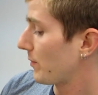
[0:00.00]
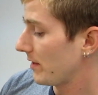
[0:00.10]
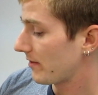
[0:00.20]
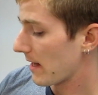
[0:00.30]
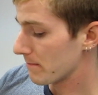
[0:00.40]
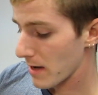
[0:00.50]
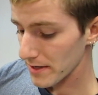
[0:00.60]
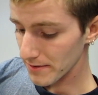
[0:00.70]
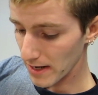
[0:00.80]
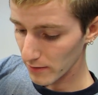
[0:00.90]
reset
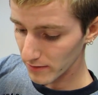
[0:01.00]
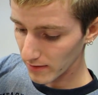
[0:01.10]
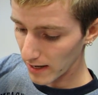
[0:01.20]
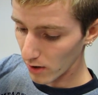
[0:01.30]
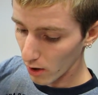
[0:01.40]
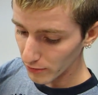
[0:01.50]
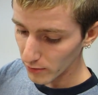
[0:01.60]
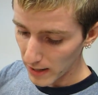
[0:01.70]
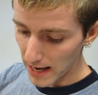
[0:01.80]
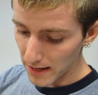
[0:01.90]
button. Now this guy
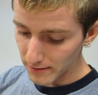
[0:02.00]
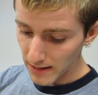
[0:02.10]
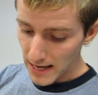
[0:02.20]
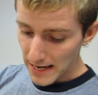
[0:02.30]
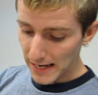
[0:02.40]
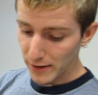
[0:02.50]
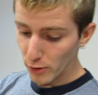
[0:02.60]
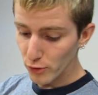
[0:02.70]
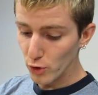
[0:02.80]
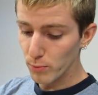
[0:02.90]
also has
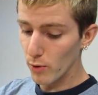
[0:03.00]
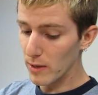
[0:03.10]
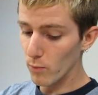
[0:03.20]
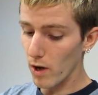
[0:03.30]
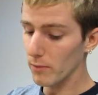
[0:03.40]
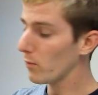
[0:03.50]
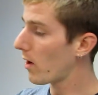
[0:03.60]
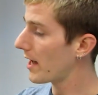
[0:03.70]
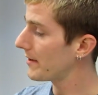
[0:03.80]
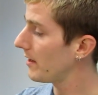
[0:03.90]

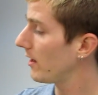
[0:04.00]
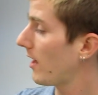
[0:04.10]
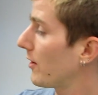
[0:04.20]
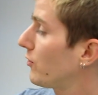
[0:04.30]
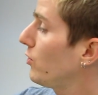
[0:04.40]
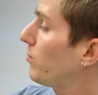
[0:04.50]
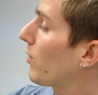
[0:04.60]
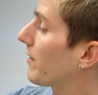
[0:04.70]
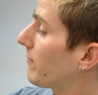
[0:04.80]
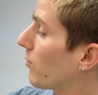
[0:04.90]
802.11, uh,
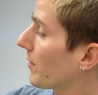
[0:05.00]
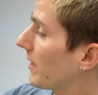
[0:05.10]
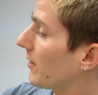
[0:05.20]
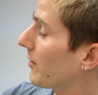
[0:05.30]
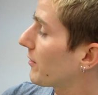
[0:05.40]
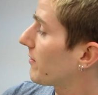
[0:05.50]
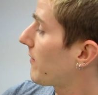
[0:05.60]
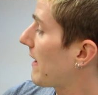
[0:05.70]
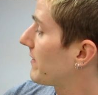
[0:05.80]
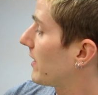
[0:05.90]
2.4 gigahertz,
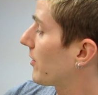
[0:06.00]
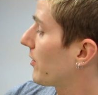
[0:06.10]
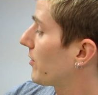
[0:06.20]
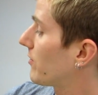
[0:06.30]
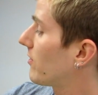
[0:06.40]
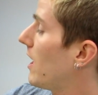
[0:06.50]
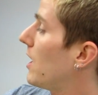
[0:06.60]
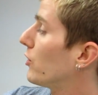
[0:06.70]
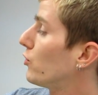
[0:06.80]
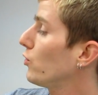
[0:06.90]
5 gigahertz,
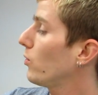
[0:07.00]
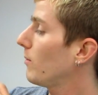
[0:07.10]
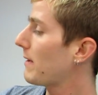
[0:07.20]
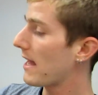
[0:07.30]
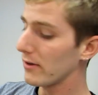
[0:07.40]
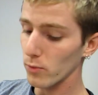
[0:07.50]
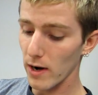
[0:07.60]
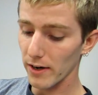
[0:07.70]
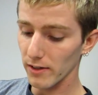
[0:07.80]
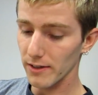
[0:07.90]
dual band
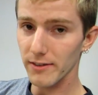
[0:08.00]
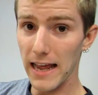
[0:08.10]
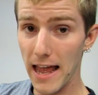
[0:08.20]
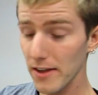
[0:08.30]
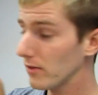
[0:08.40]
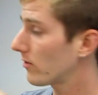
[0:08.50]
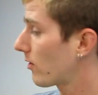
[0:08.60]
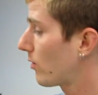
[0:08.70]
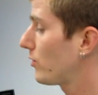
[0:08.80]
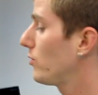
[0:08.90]
wireless N,
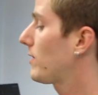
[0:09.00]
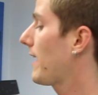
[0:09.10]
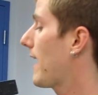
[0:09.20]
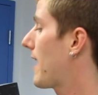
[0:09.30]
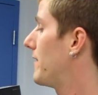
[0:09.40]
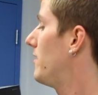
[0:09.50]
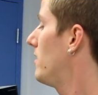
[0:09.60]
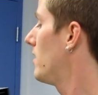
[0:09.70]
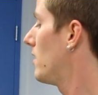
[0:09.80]
so you can